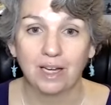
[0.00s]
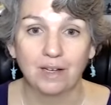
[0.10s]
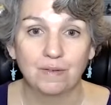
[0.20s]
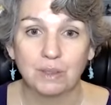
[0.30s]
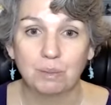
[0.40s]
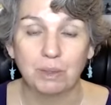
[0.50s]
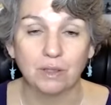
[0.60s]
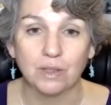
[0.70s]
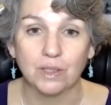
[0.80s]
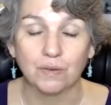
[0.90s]
of
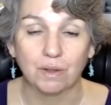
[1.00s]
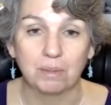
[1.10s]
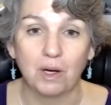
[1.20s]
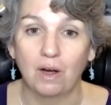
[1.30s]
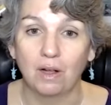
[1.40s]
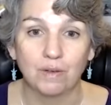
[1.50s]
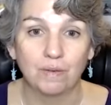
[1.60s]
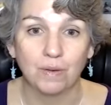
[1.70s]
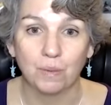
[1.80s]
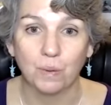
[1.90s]
speakers from all
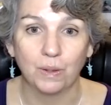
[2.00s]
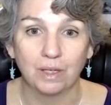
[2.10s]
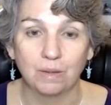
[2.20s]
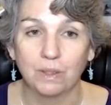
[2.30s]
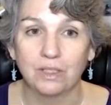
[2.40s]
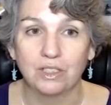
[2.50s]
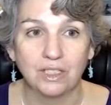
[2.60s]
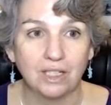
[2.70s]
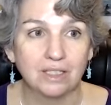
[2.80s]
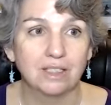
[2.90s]
over the world with
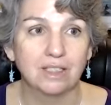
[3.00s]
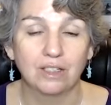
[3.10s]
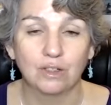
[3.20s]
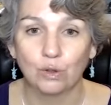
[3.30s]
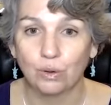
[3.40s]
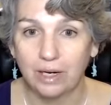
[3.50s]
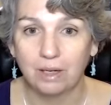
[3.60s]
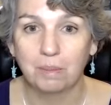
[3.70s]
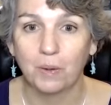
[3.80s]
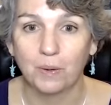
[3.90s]
just
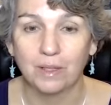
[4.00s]
incredible